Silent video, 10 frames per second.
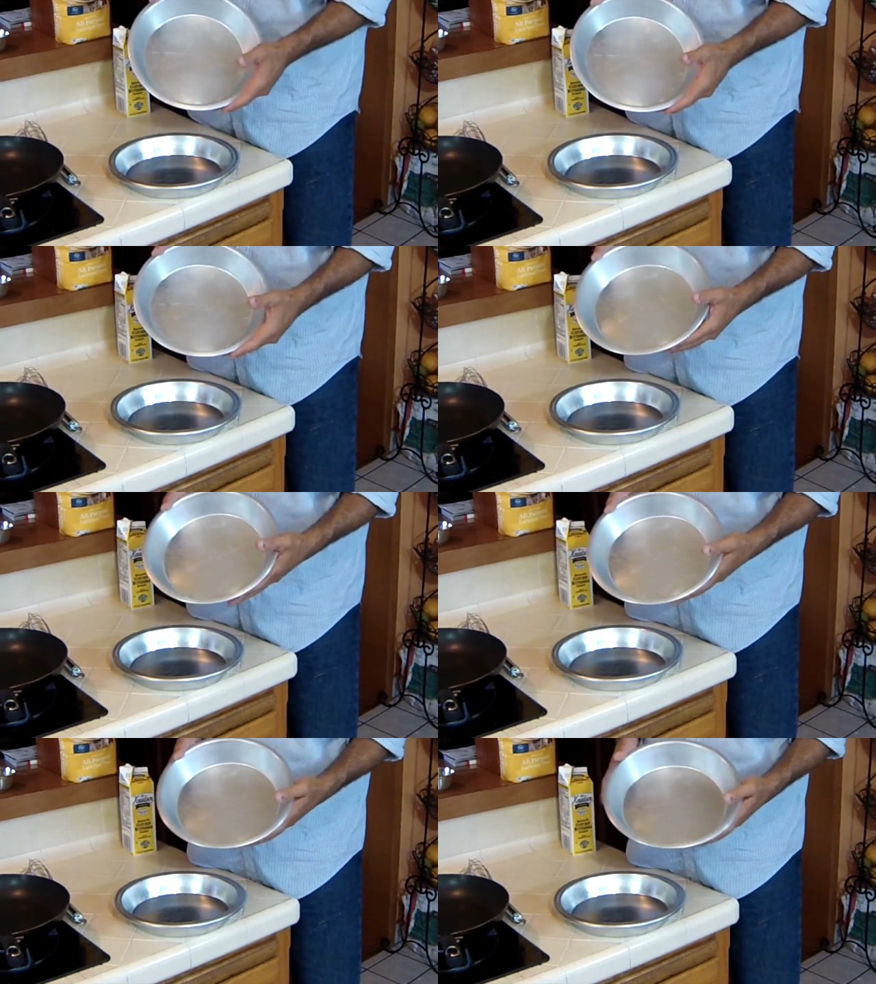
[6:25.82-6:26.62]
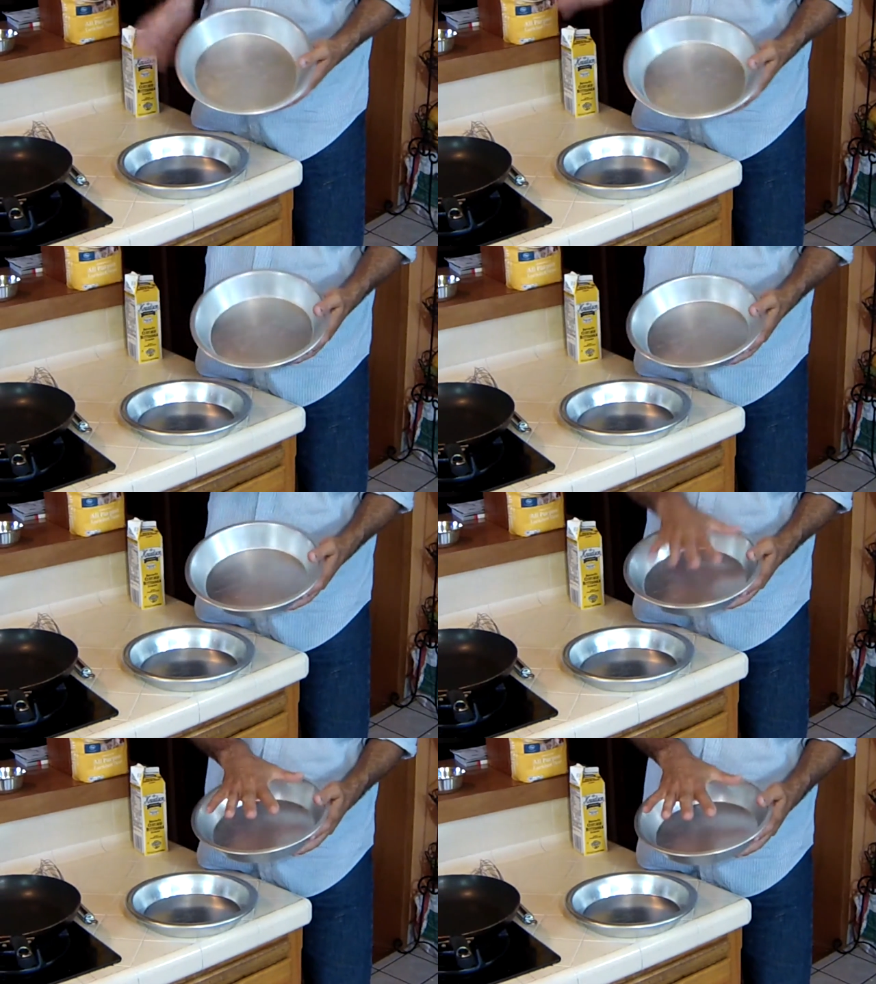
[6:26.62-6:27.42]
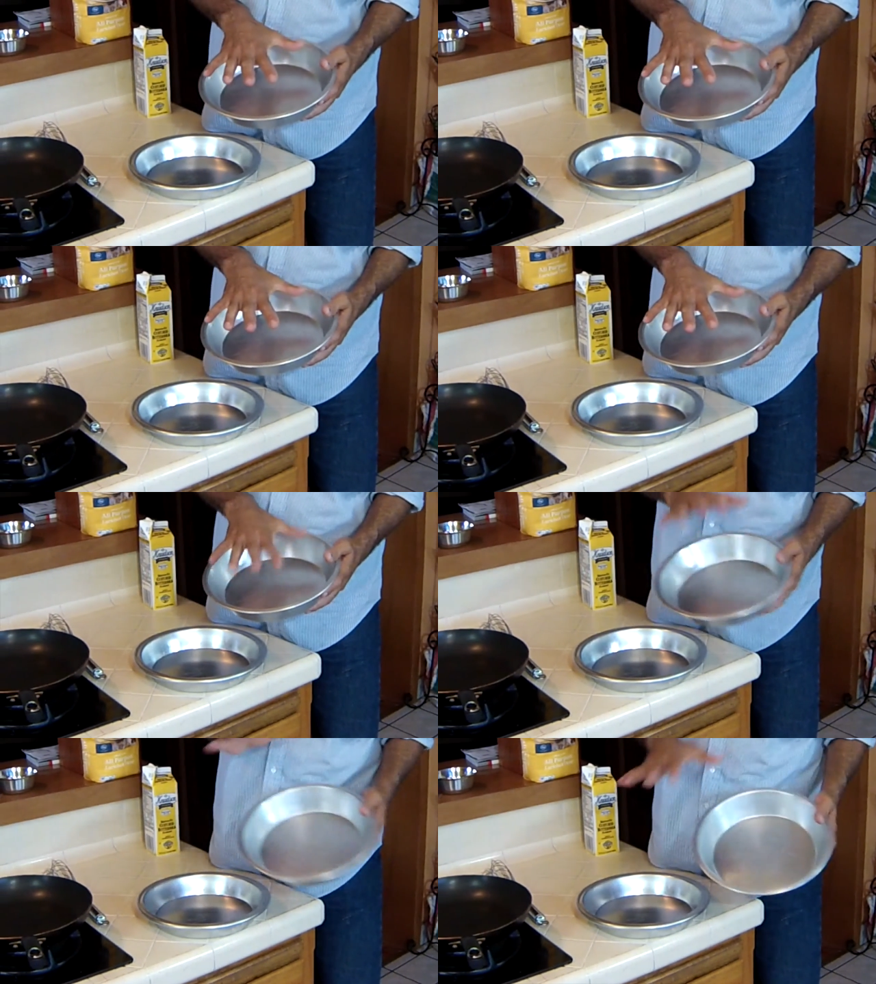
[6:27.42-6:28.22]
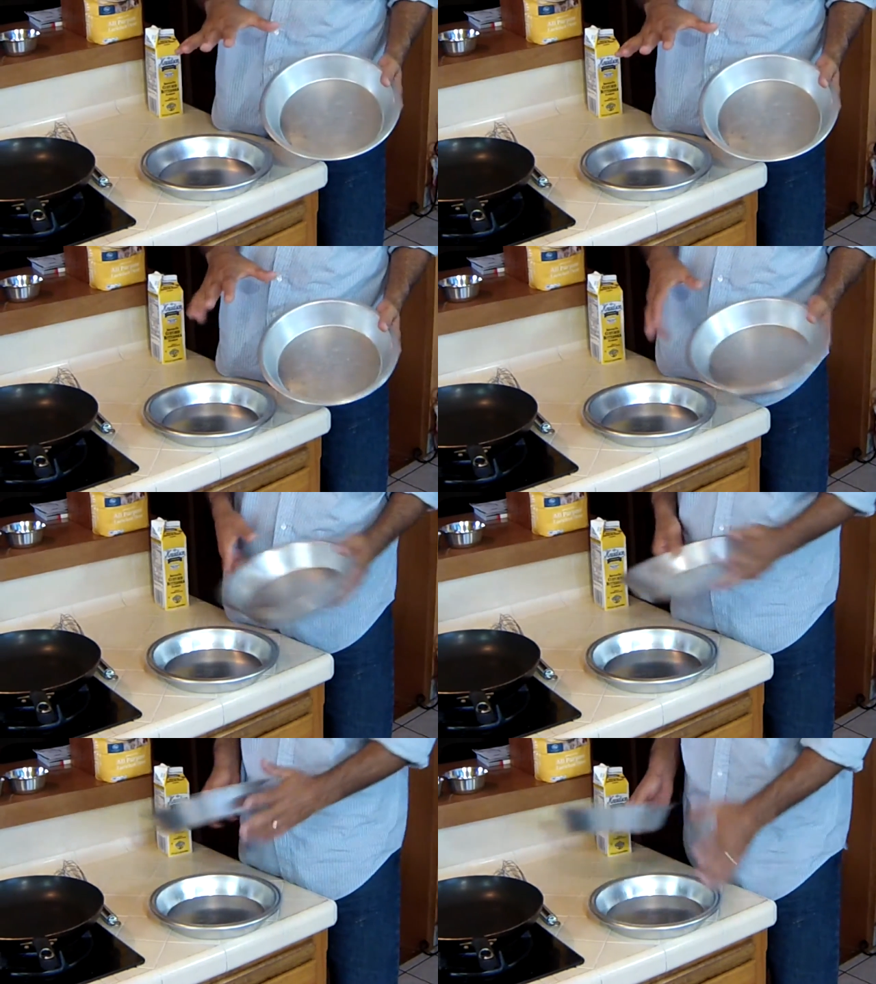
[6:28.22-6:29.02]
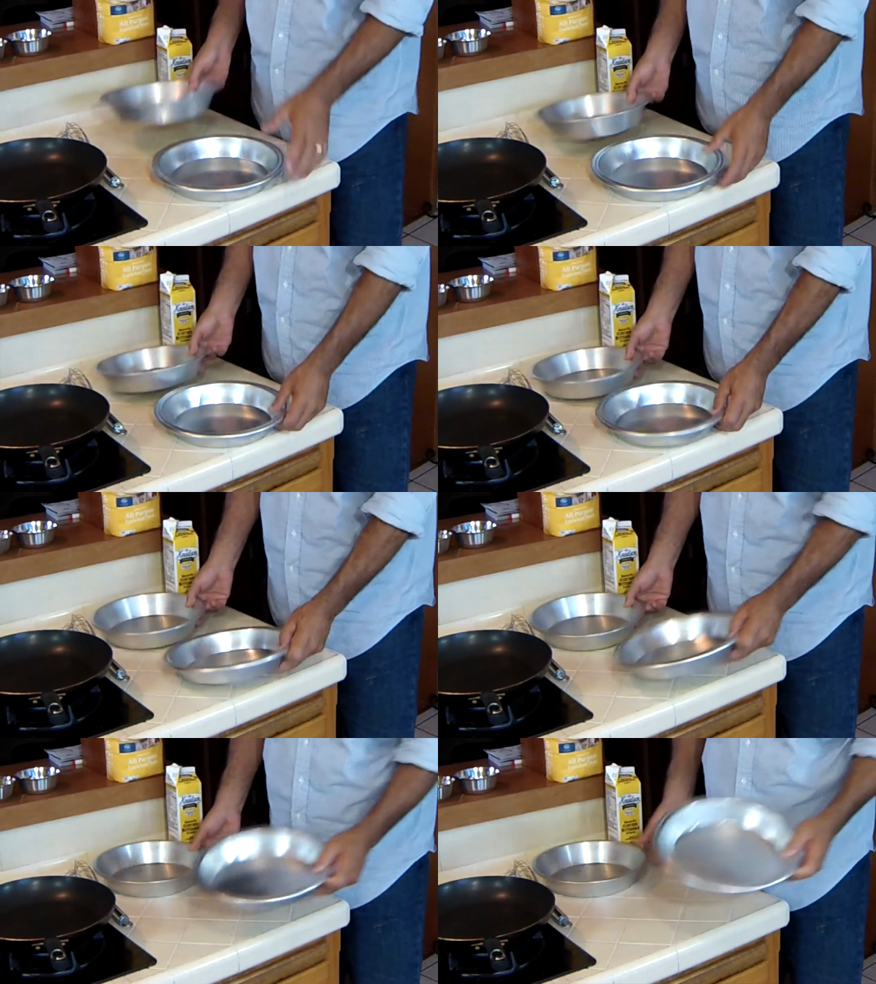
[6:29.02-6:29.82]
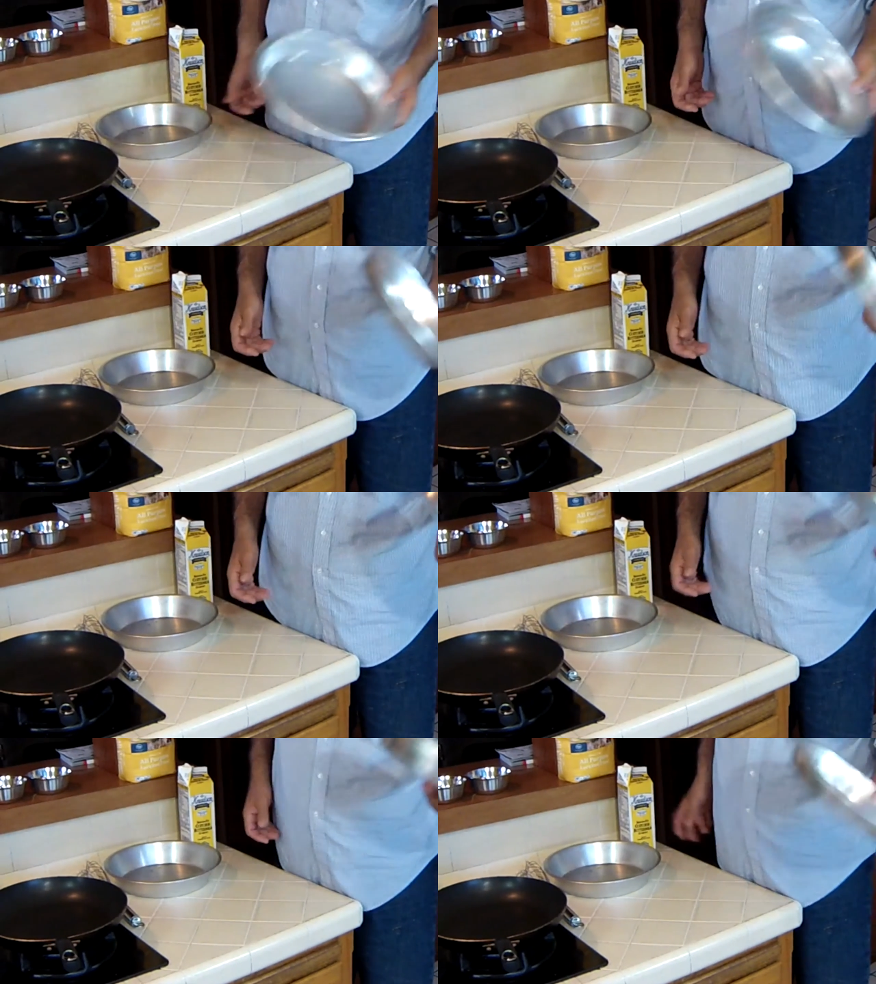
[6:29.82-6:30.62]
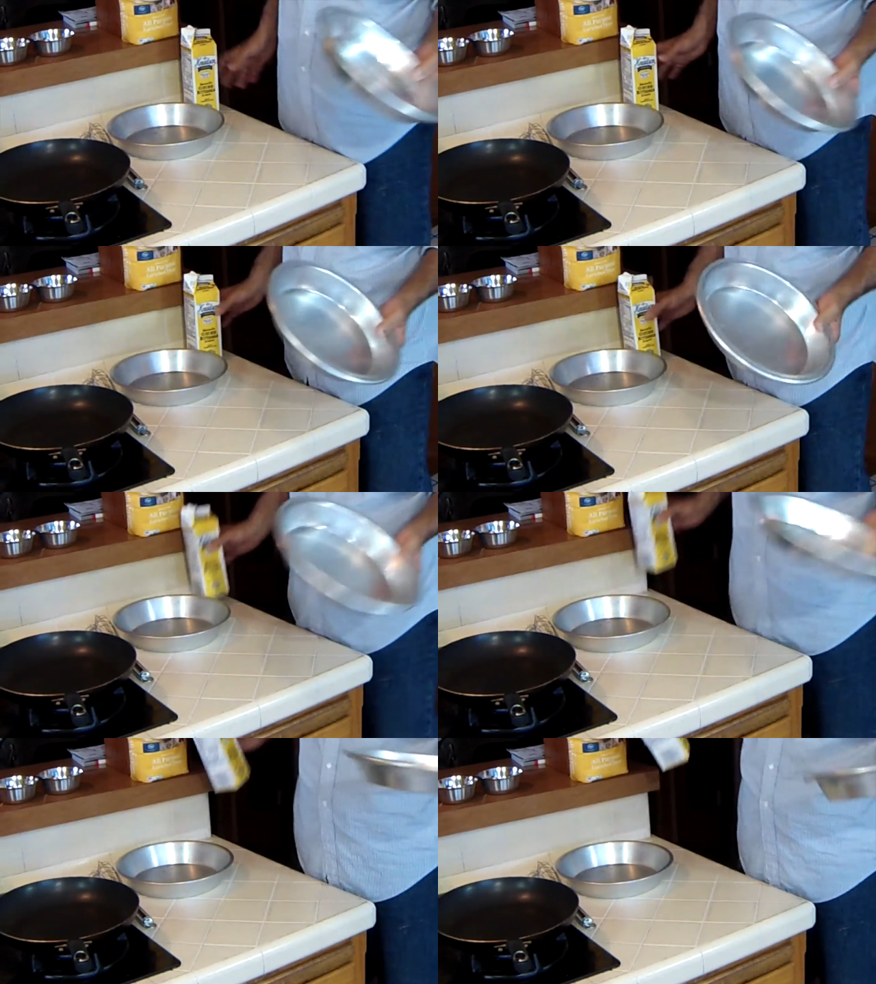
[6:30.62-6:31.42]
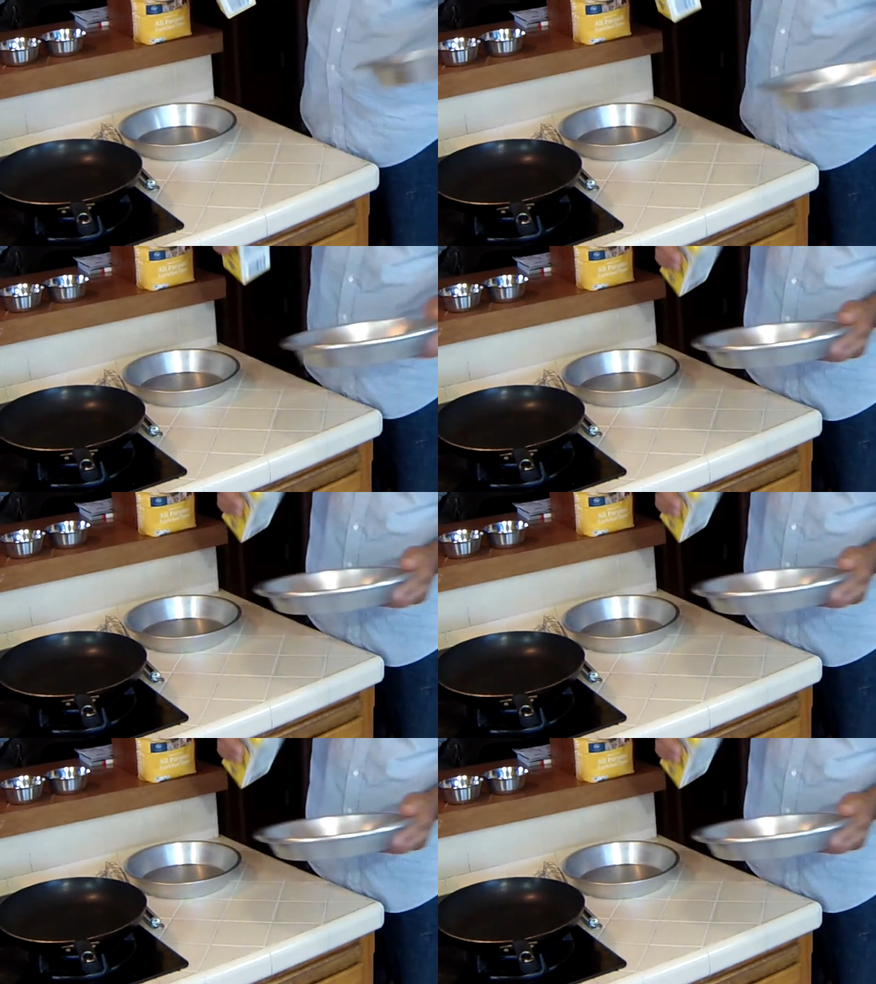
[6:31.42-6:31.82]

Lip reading: Nobody's mouth can be seen.